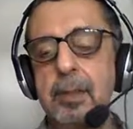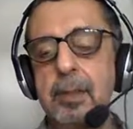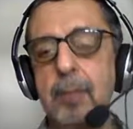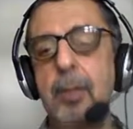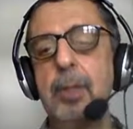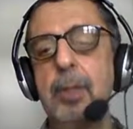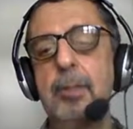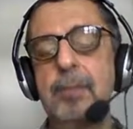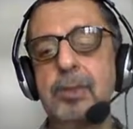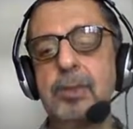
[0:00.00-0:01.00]
volume of
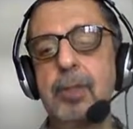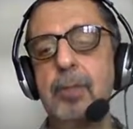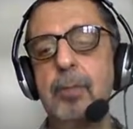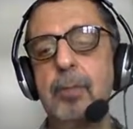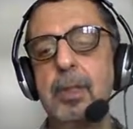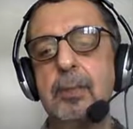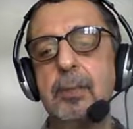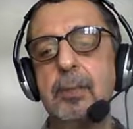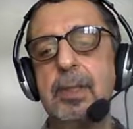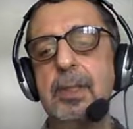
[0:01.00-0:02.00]
the salt water
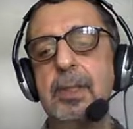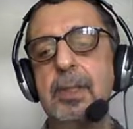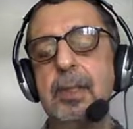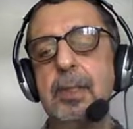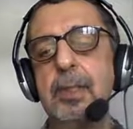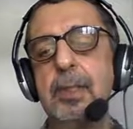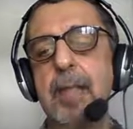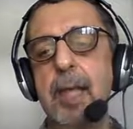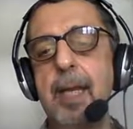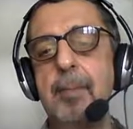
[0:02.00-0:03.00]
within the
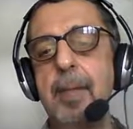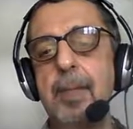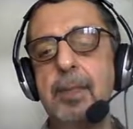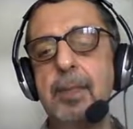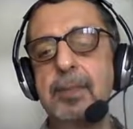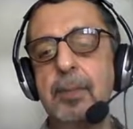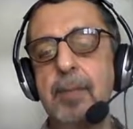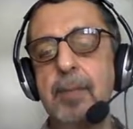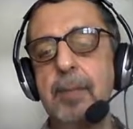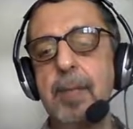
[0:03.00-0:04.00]
air pipe and the
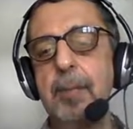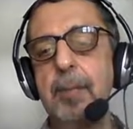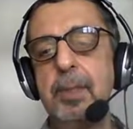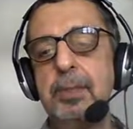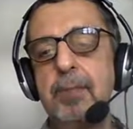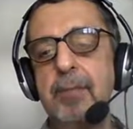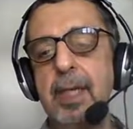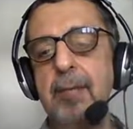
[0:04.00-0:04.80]
sounding pipe is very,